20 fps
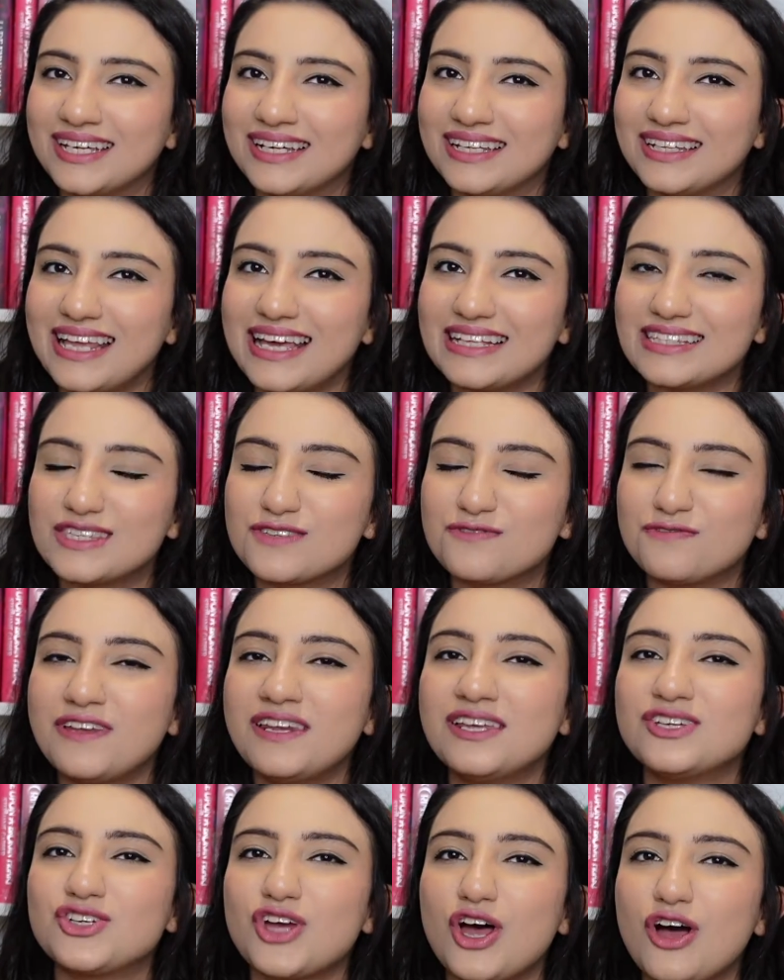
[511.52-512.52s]
let's
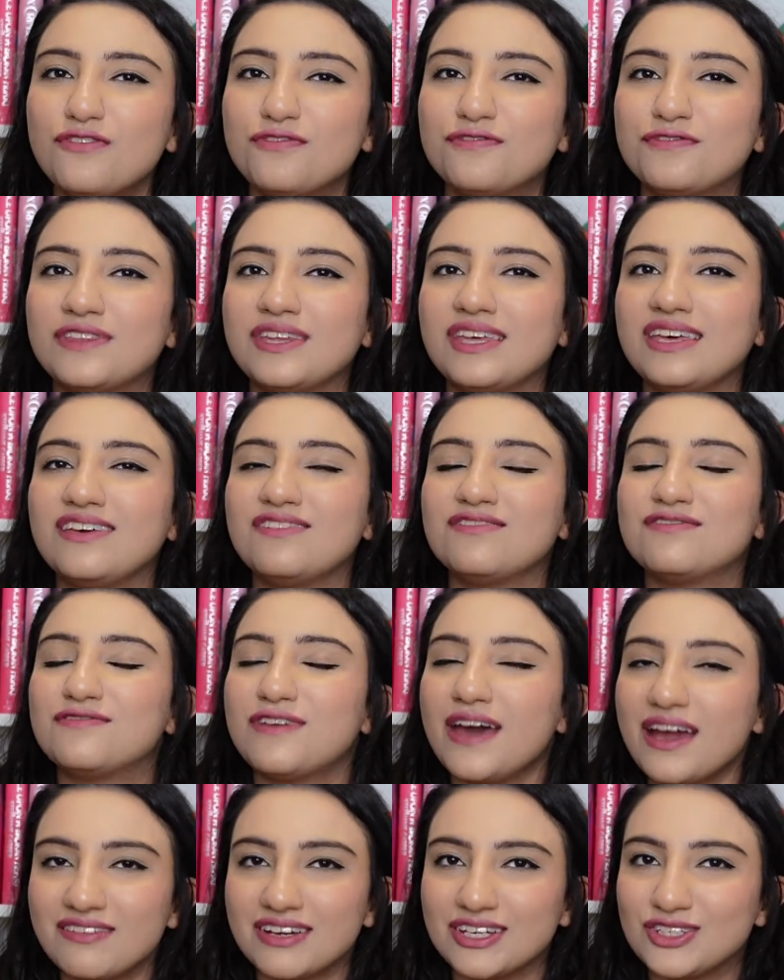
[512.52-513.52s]
finish off the
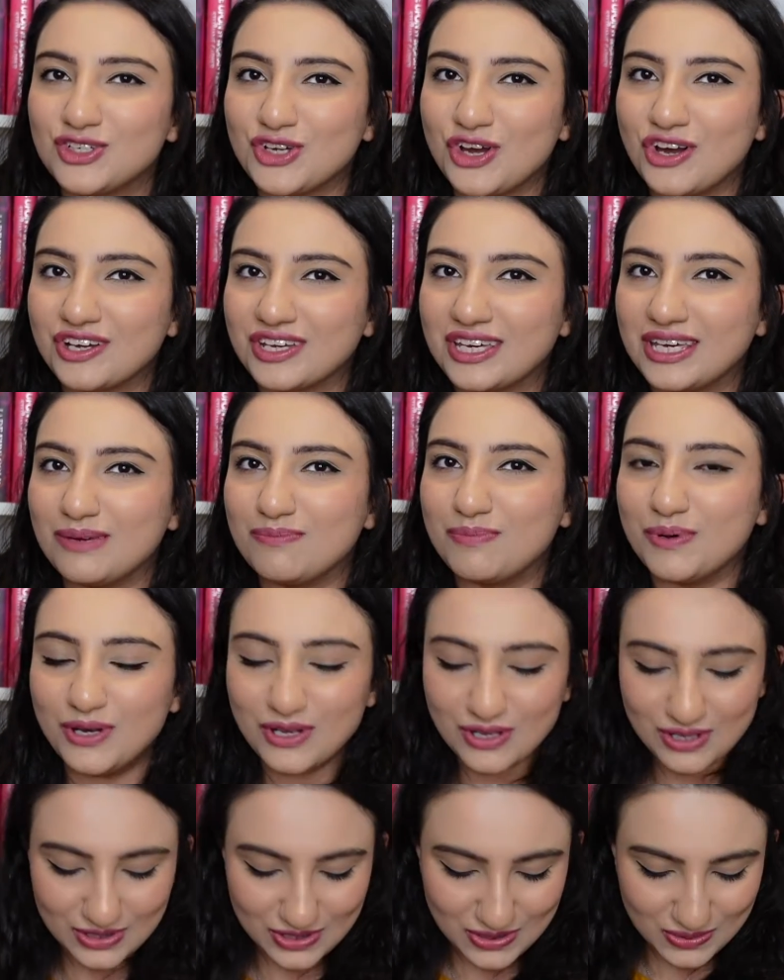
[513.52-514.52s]
very chunky
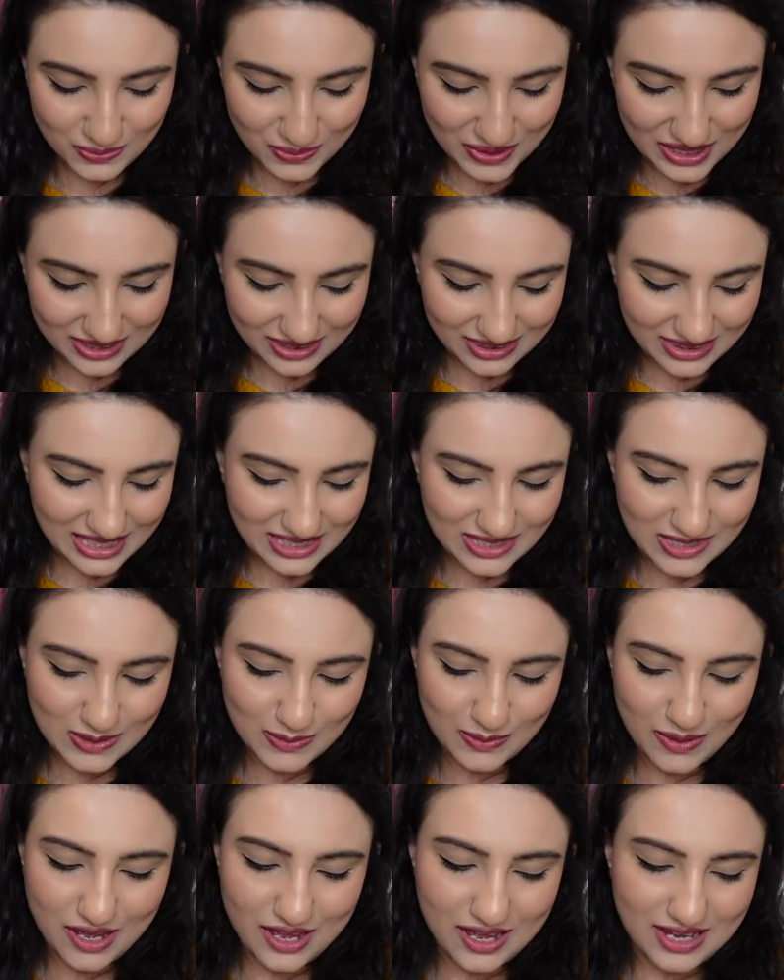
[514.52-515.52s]
books with this
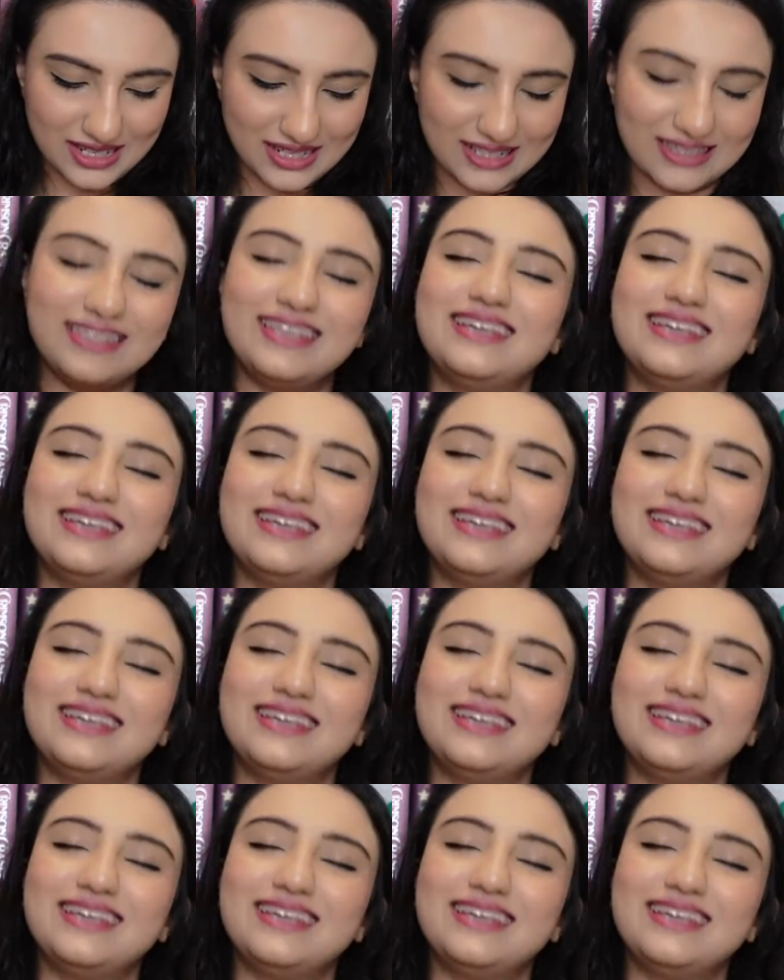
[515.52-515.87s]
one.